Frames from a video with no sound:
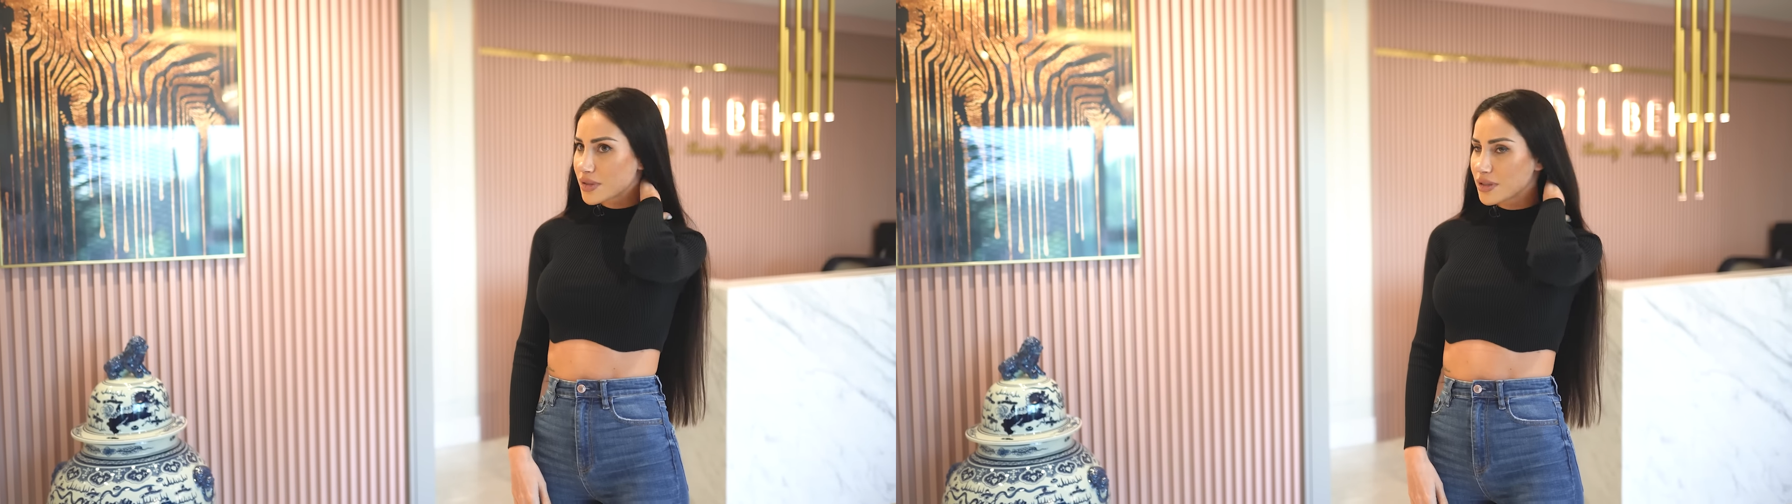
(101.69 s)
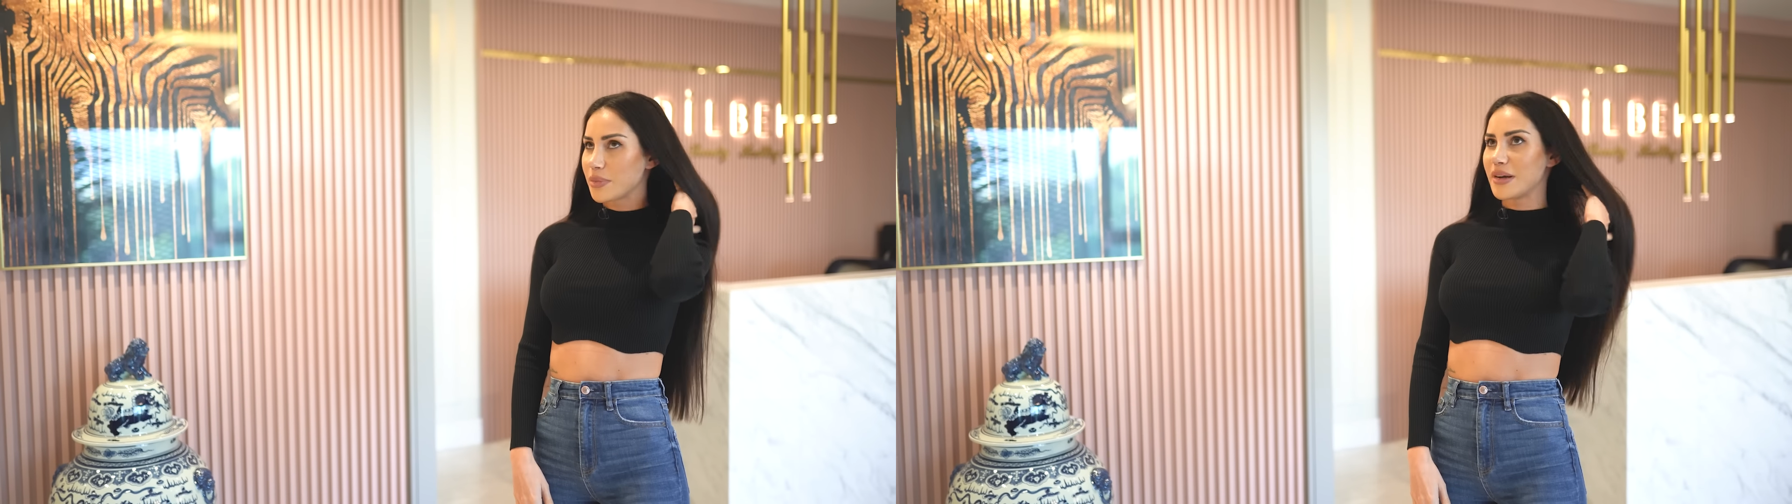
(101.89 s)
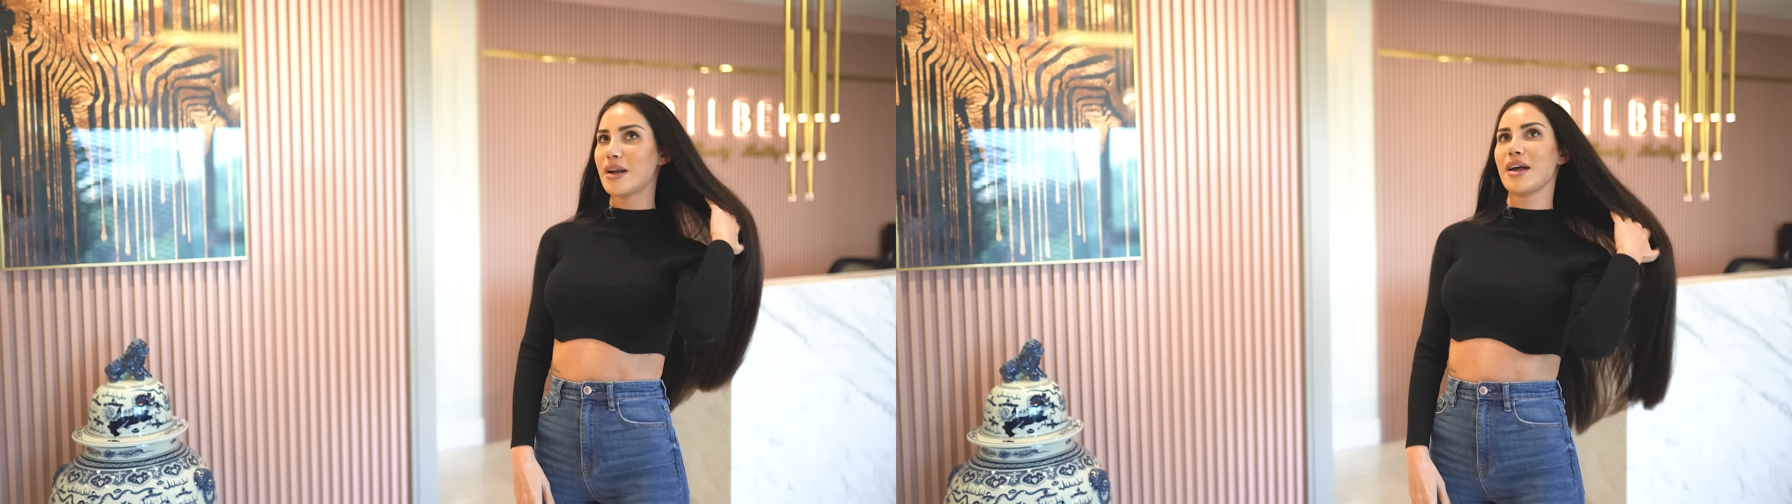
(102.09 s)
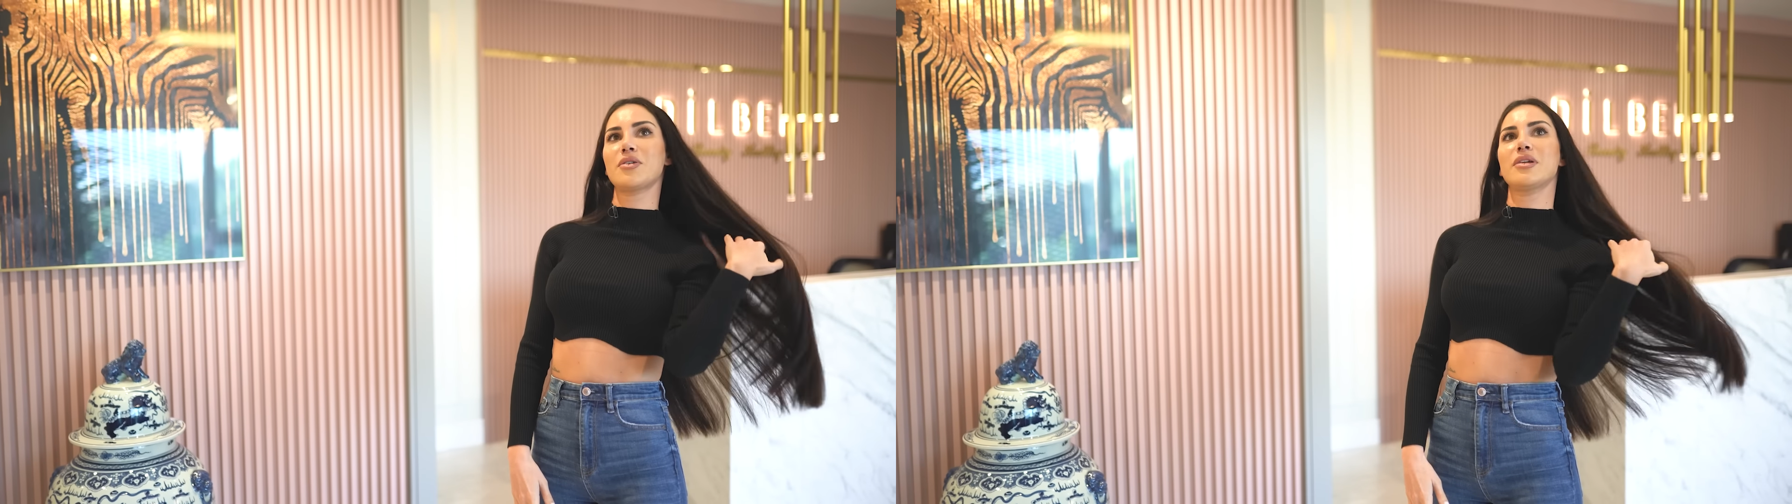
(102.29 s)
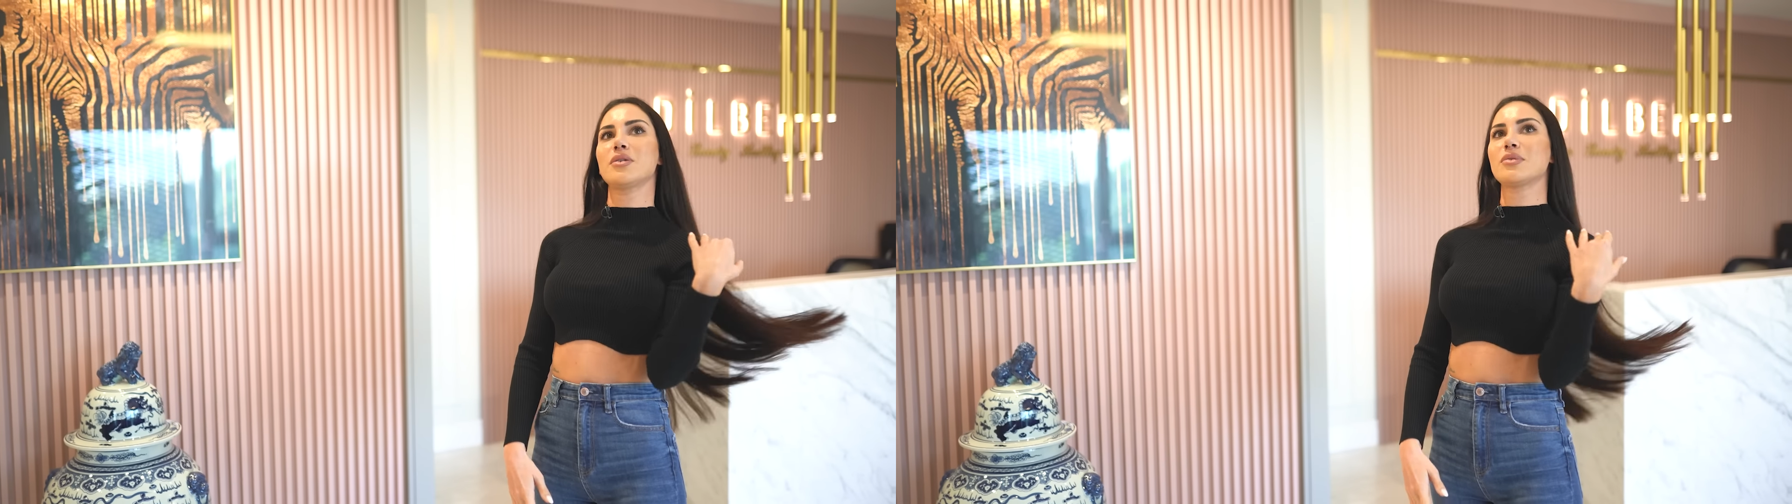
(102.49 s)
Dilber, I
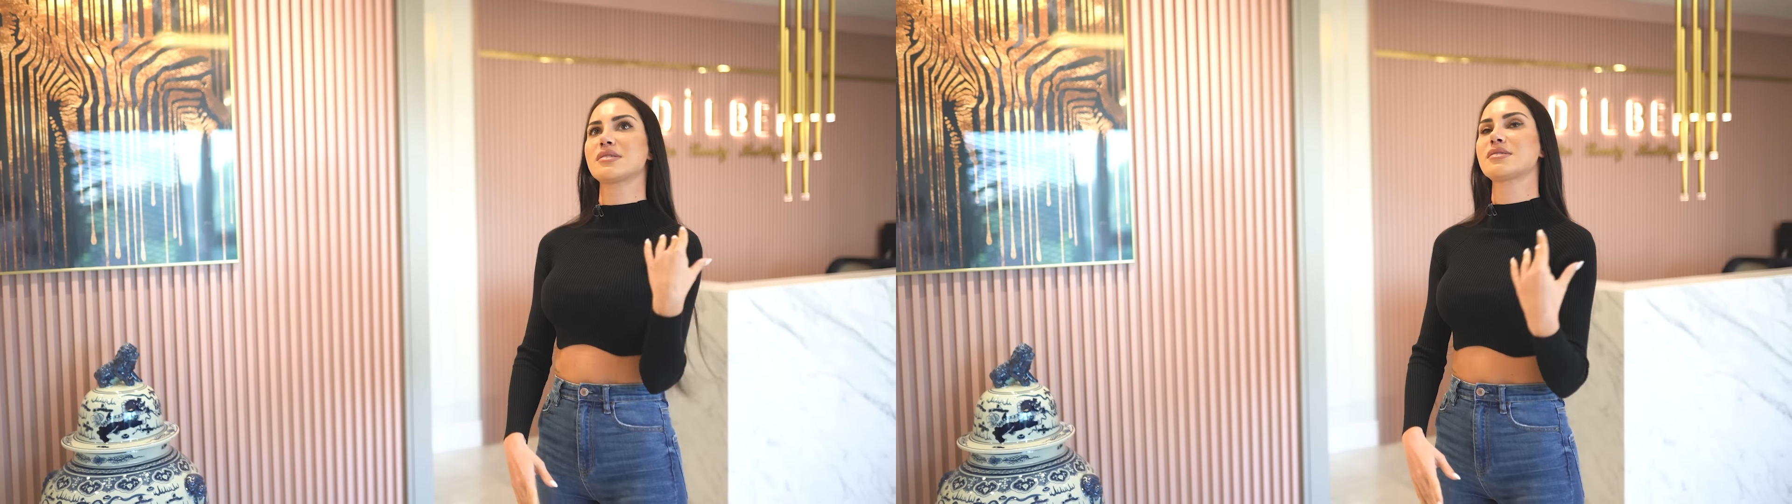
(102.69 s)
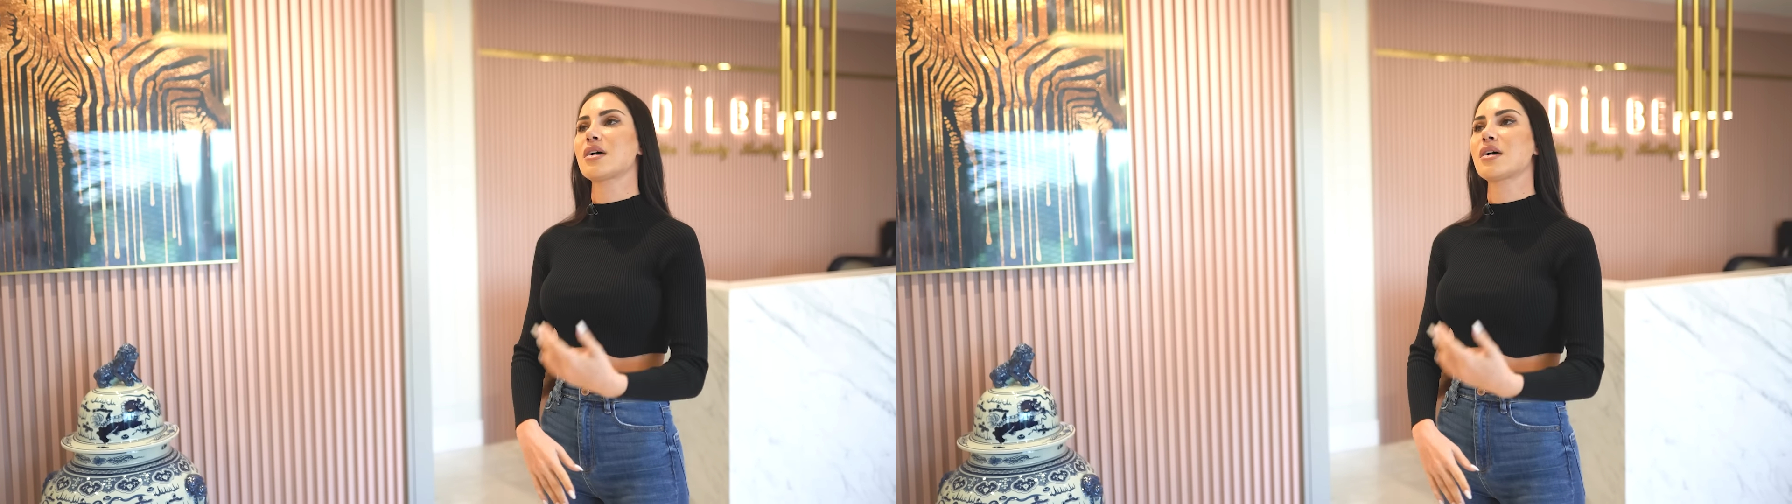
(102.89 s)
really was